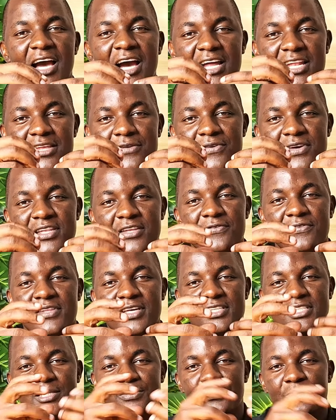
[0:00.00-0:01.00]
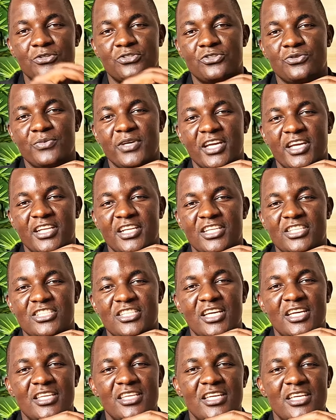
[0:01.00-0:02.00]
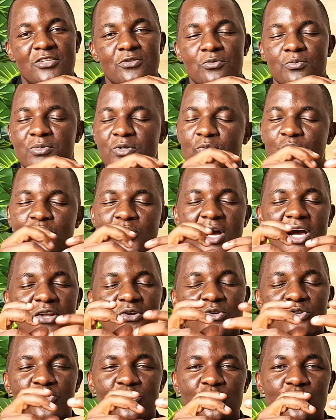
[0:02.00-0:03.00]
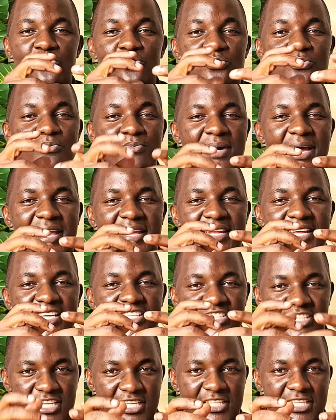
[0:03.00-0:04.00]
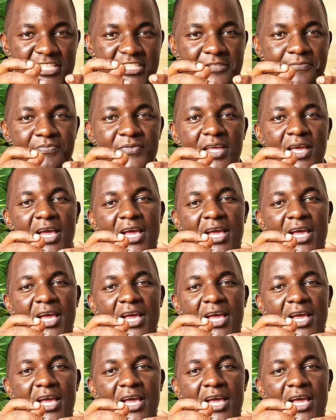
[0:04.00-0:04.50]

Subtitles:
and even if they're supposed to make any changes, will be one or two minor changes.